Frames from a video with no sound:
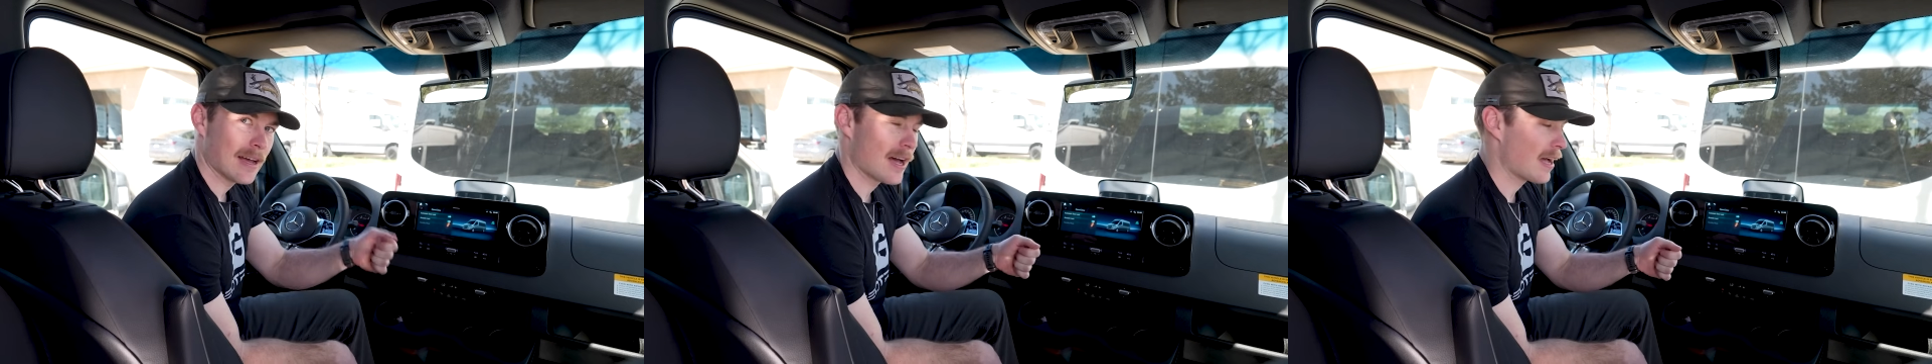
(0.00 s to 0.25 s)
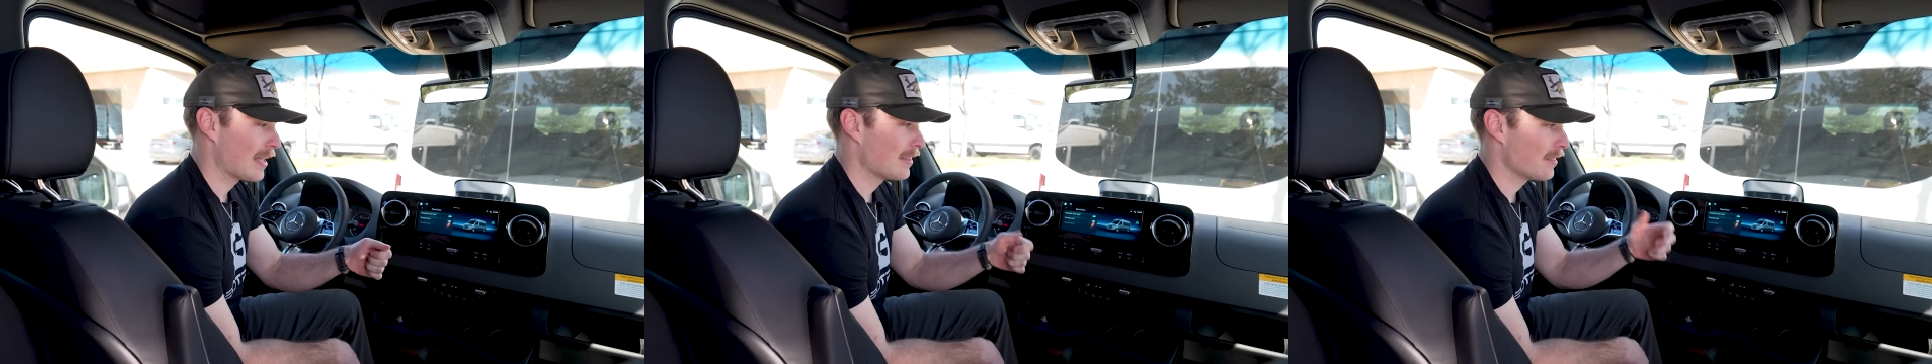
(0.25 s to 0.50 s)

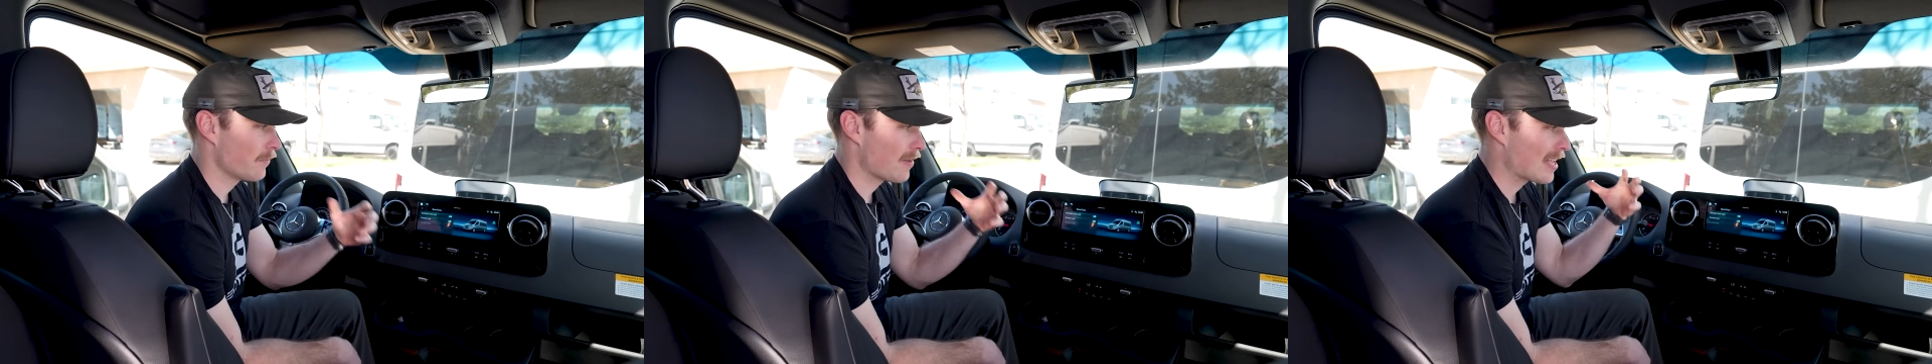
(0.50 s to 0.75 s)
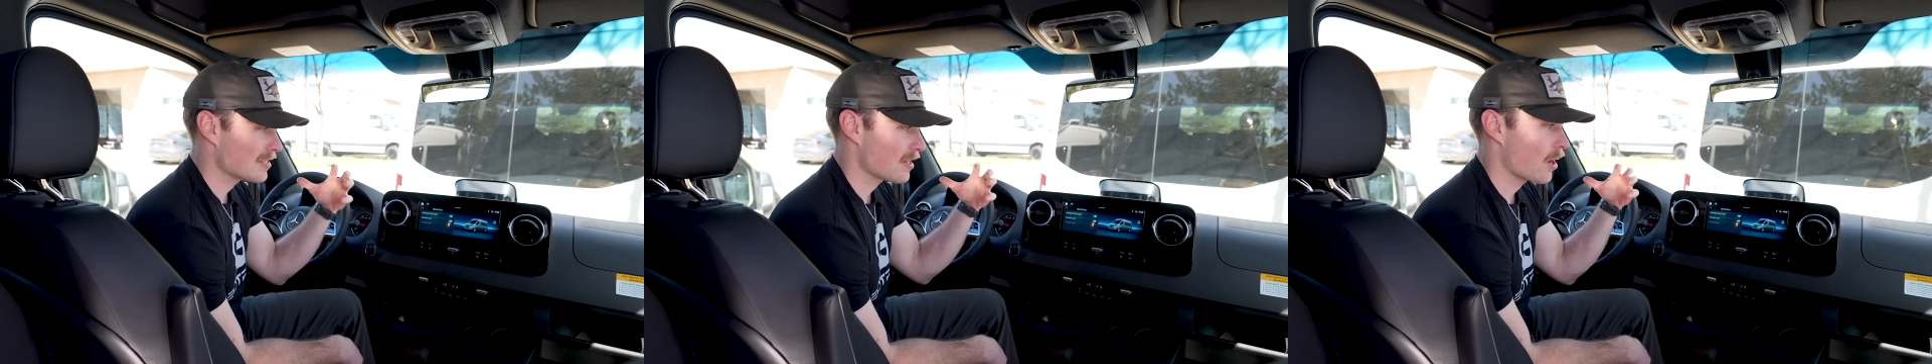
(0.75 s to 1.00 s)

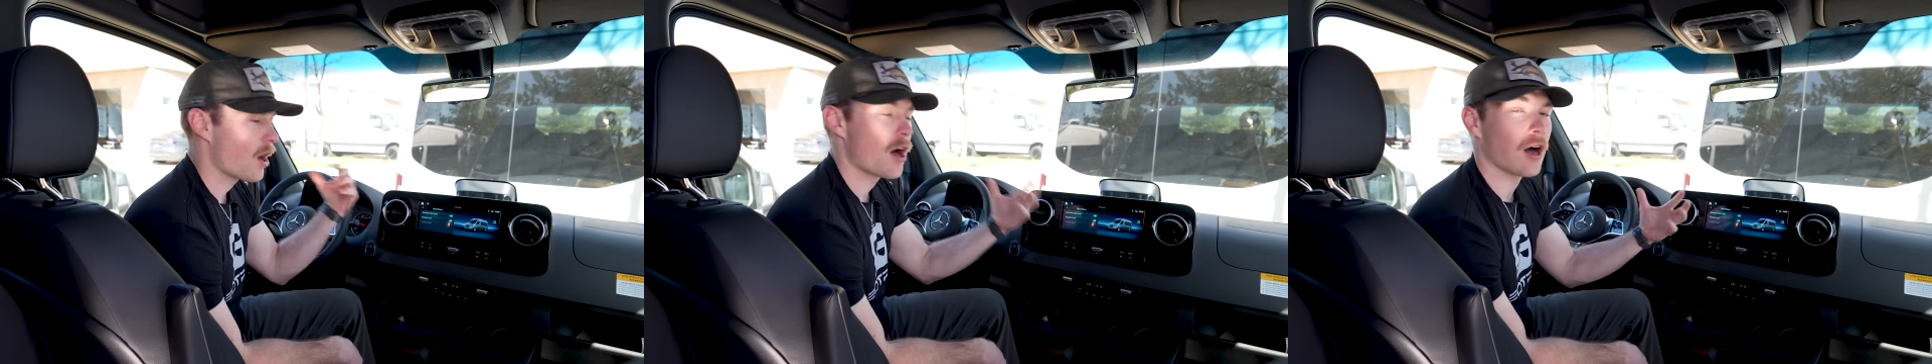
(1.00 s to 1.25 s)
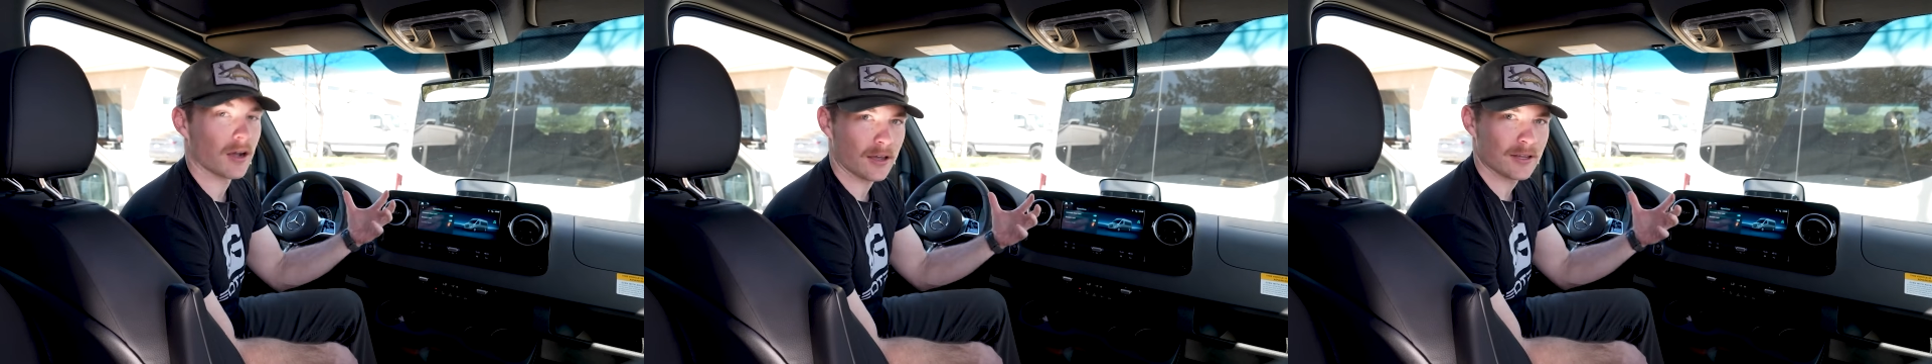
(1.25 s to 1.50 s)
going to
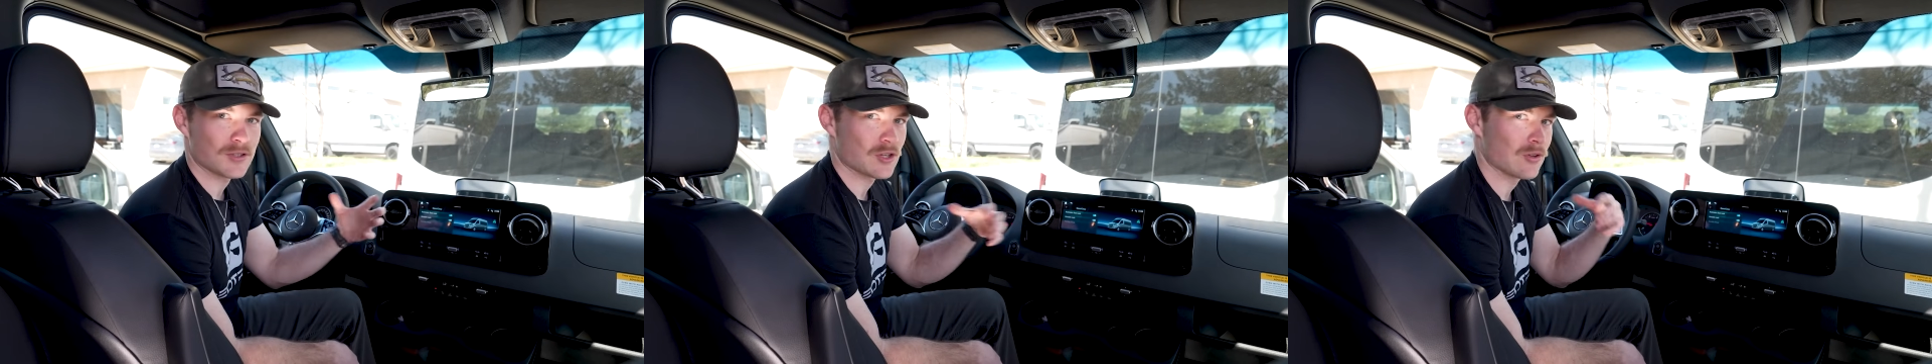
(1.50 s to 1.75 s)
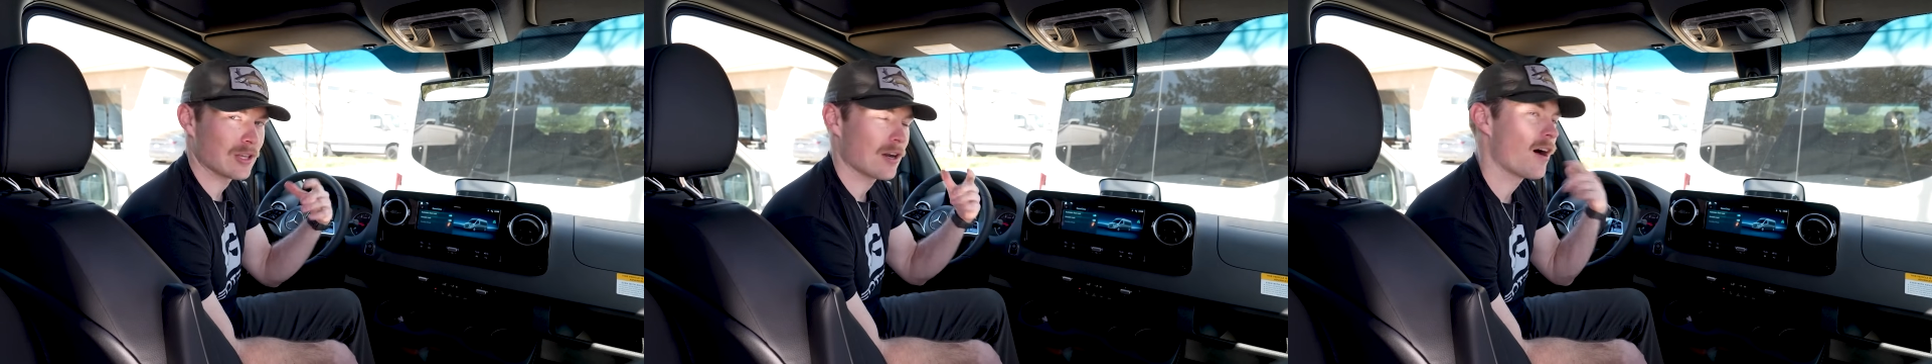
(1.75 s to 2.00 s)
honk
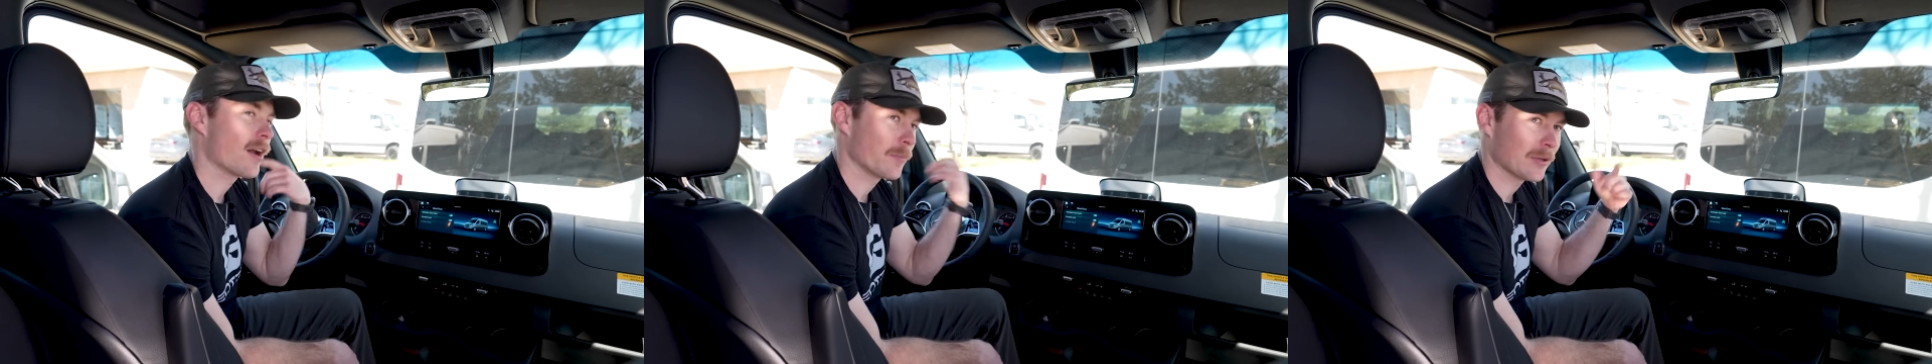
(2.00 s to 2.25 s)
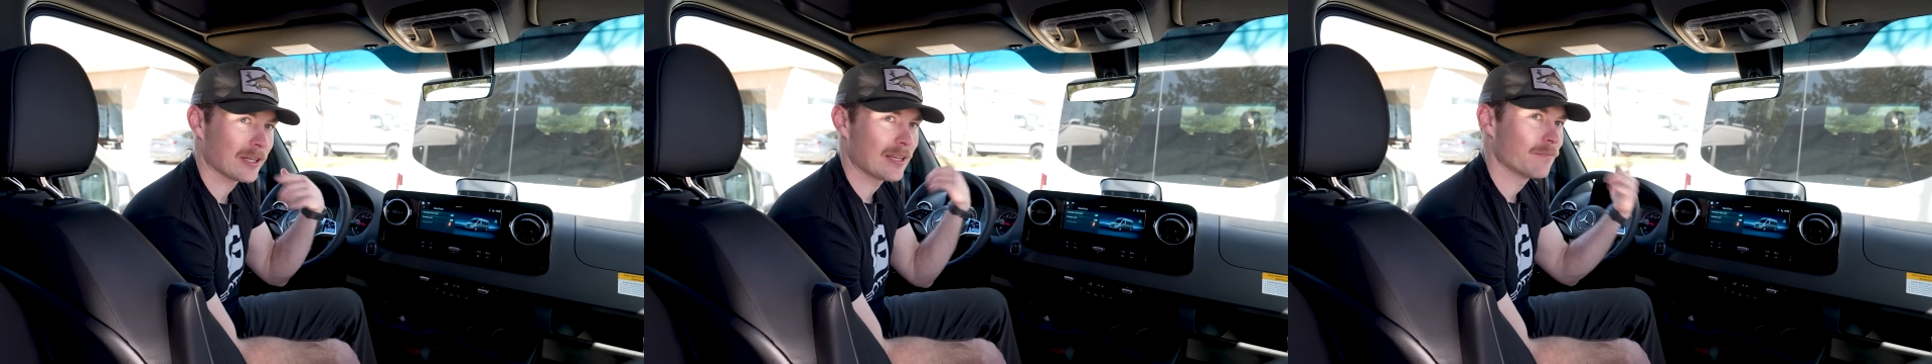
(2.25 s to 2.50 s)
so you can
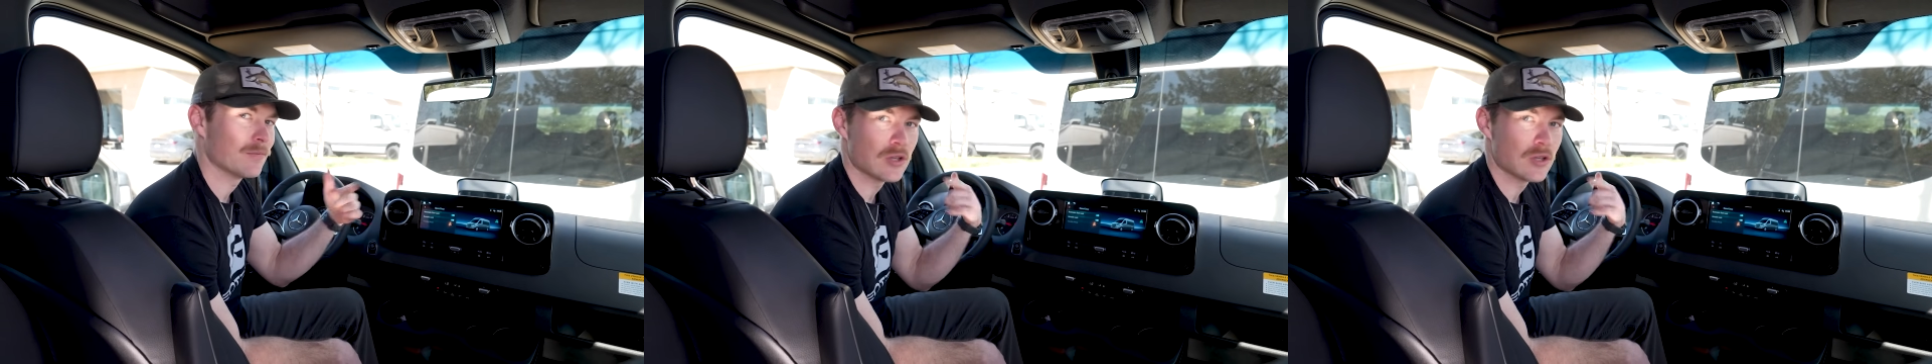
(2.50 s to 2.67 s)
audibly